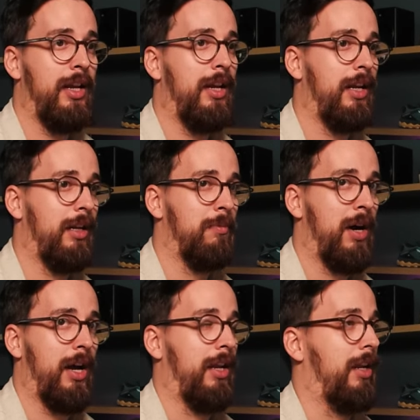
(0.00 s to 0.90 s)
in
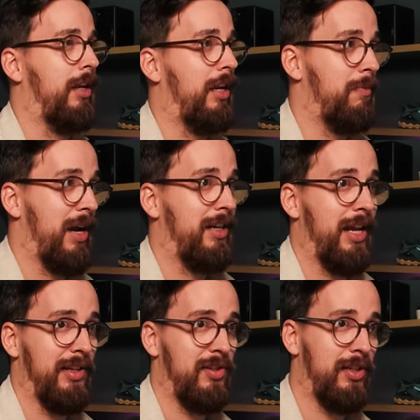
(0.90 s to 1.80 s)
my
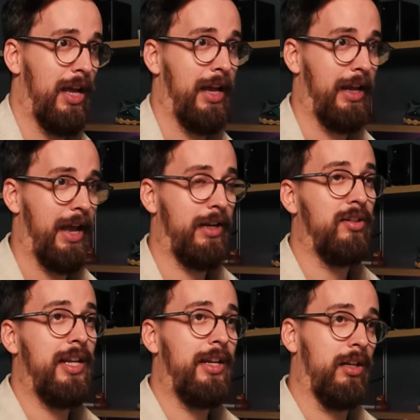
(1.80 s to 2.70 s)
test, I
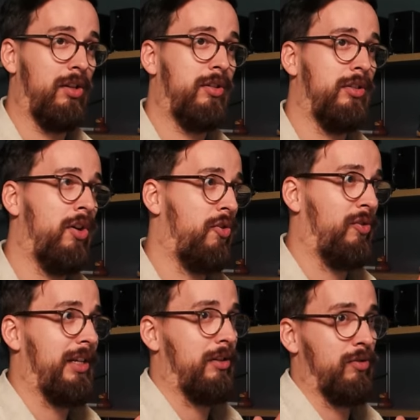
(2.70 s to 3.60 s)
could take a look not
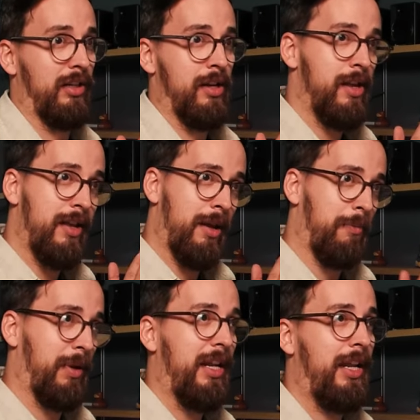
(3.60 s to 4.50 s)
only to the
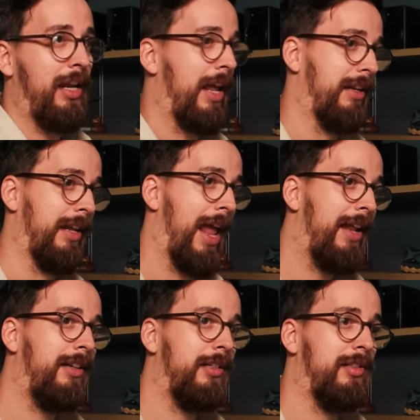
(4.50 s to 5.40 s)
beginning and the
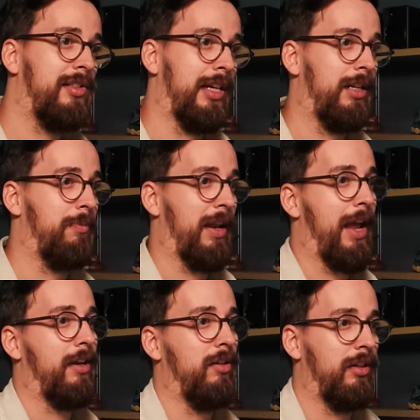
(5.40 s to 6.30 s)
end state, but
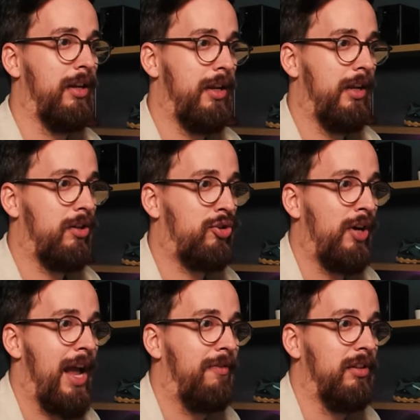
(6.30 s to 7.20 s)
I could
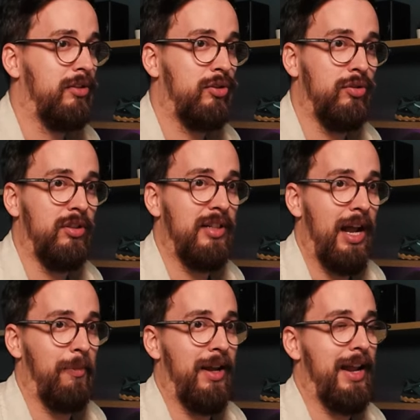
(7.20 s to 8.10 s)
travel through the
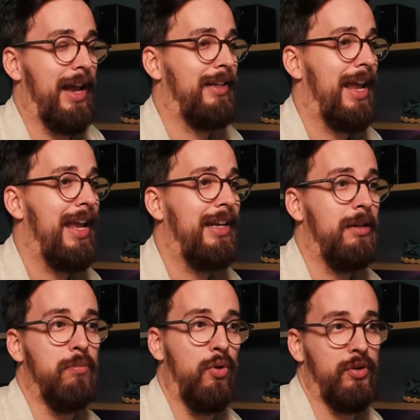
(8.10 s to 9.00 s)
timeline at
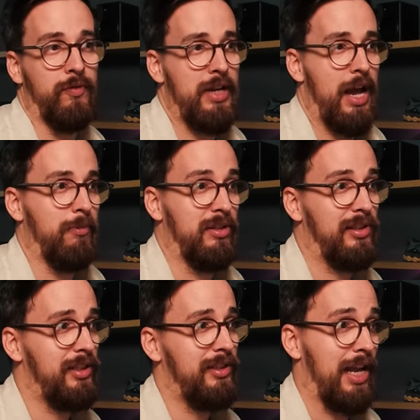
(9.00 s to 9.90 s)
any point of time, because
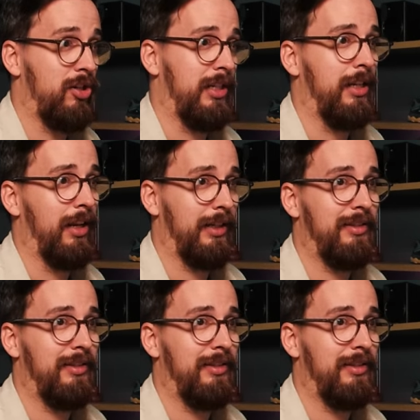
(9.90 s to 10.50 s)
this is actually like